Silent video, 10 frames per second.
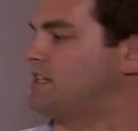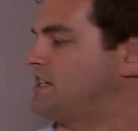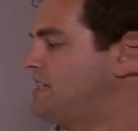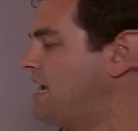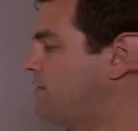in a
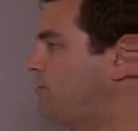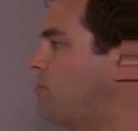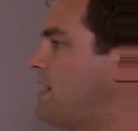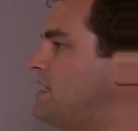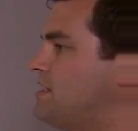shale
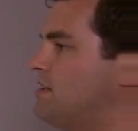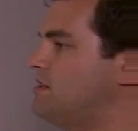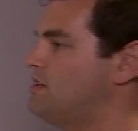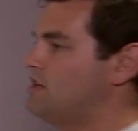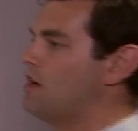
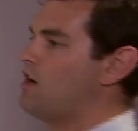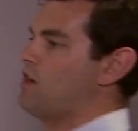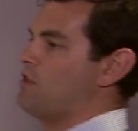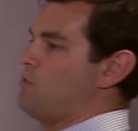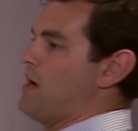formation,
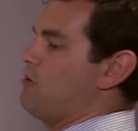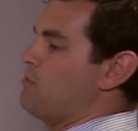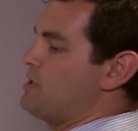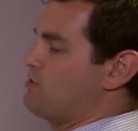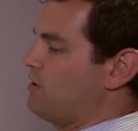the well
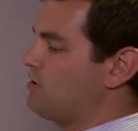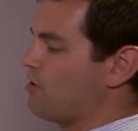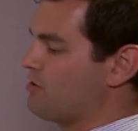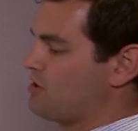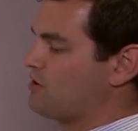would be drilled
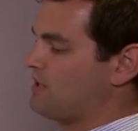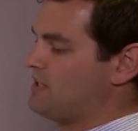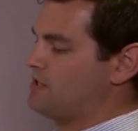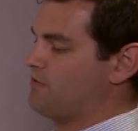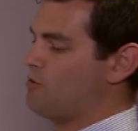horizontally
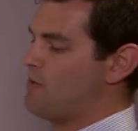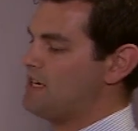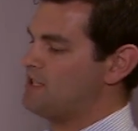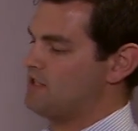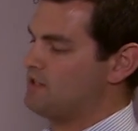into the
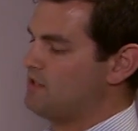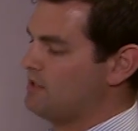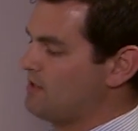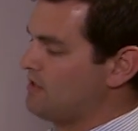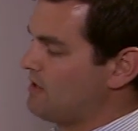formation,
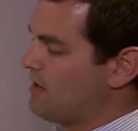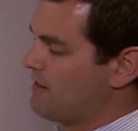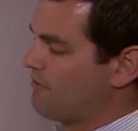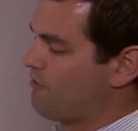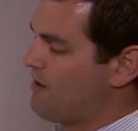
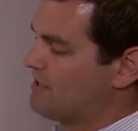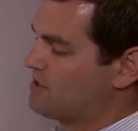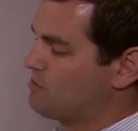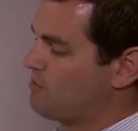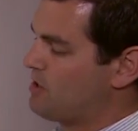and then
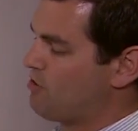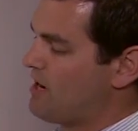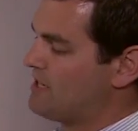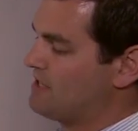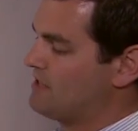fractures would be
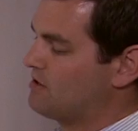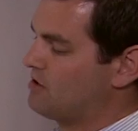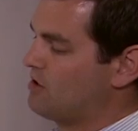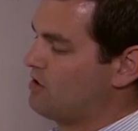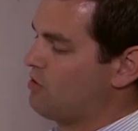created
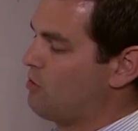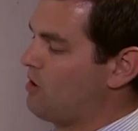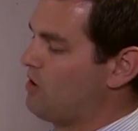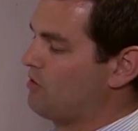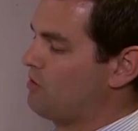
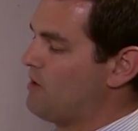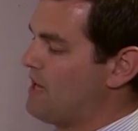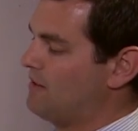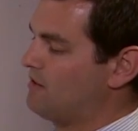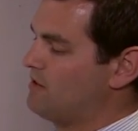all along the
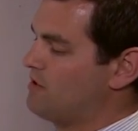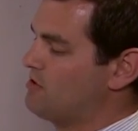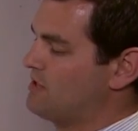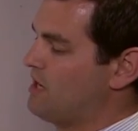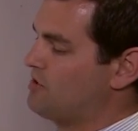well
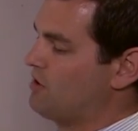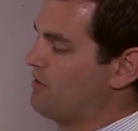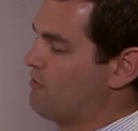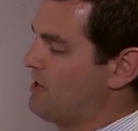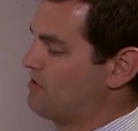using the
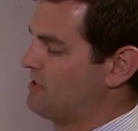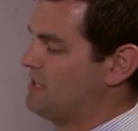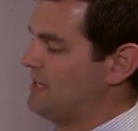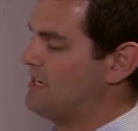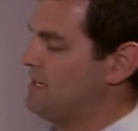hydraulic fracturing
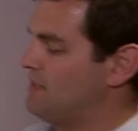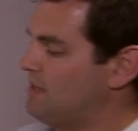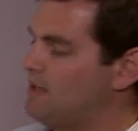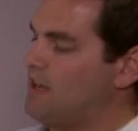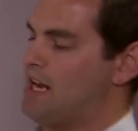technique,
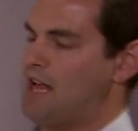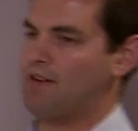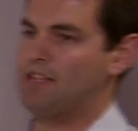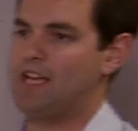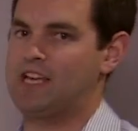
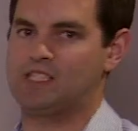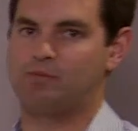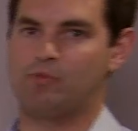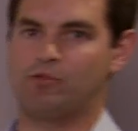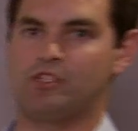allowing the gas to
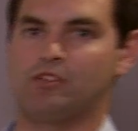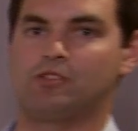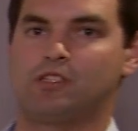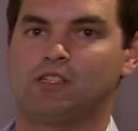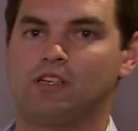be
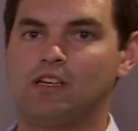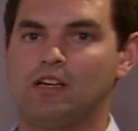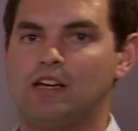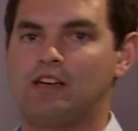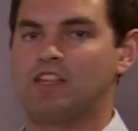produced.
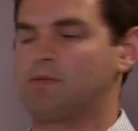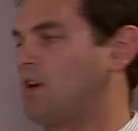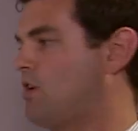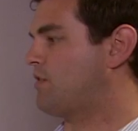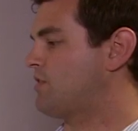Now, there's been
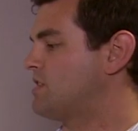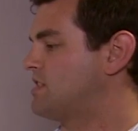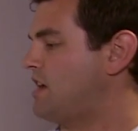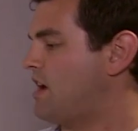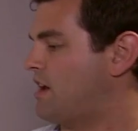a of
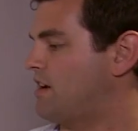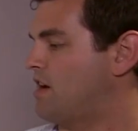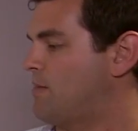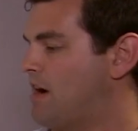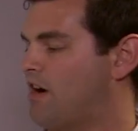concern
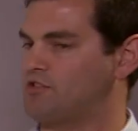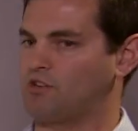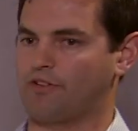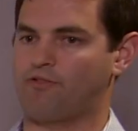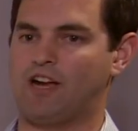about
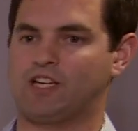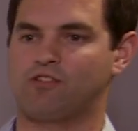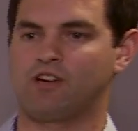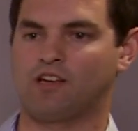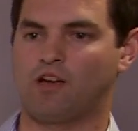hydraulic
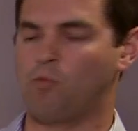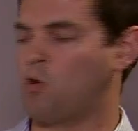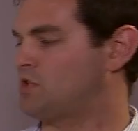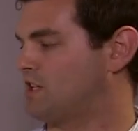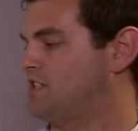fracturing and
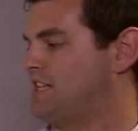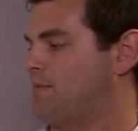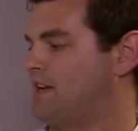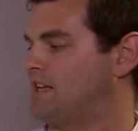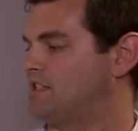water
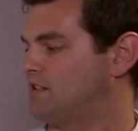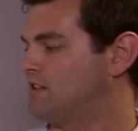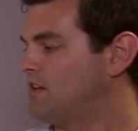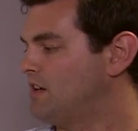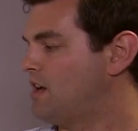
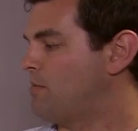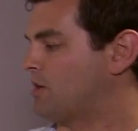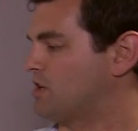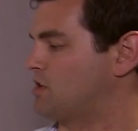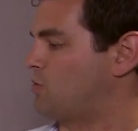contamination,
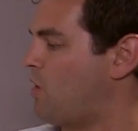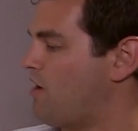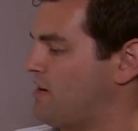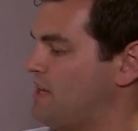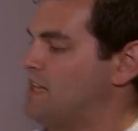because the
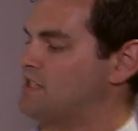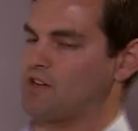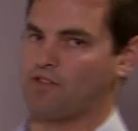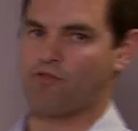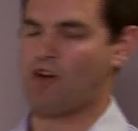worry is that
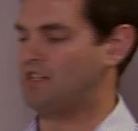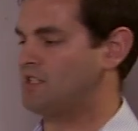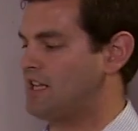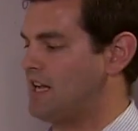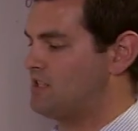if the
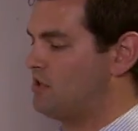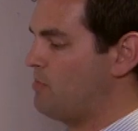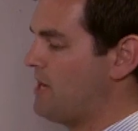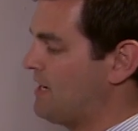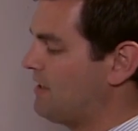fractures get too
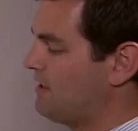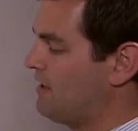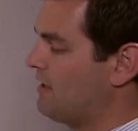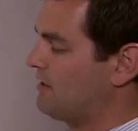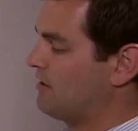big,
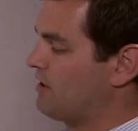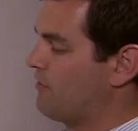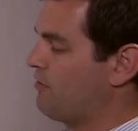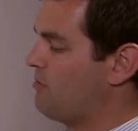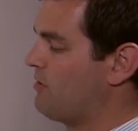they'll go
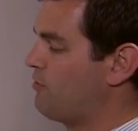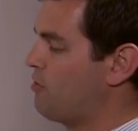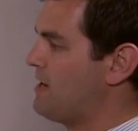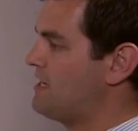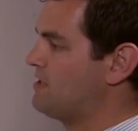from the
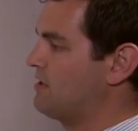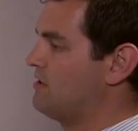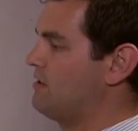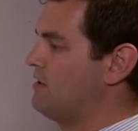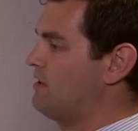
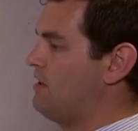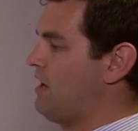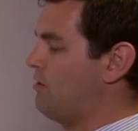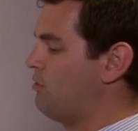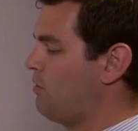formation
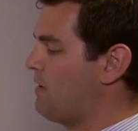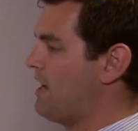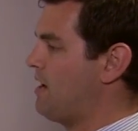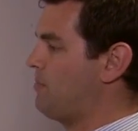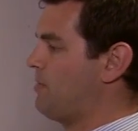and all the way
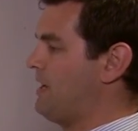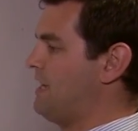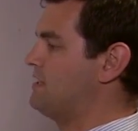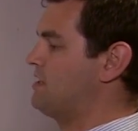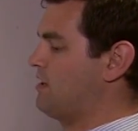up
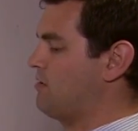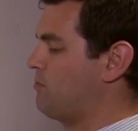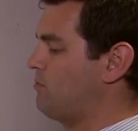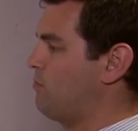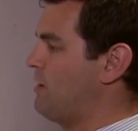into
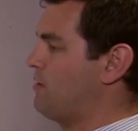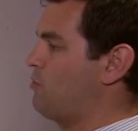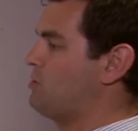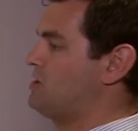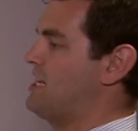where the
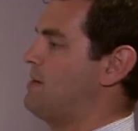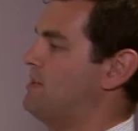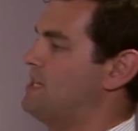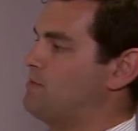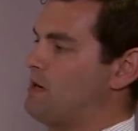water
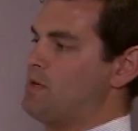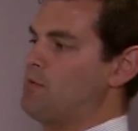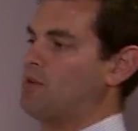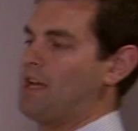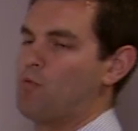table is, where
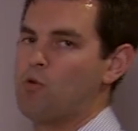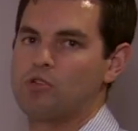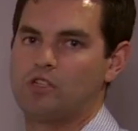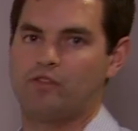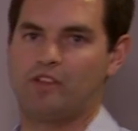people get
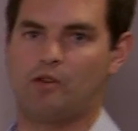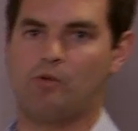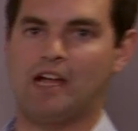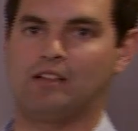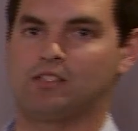water for their
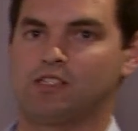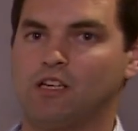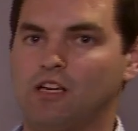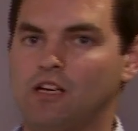wells.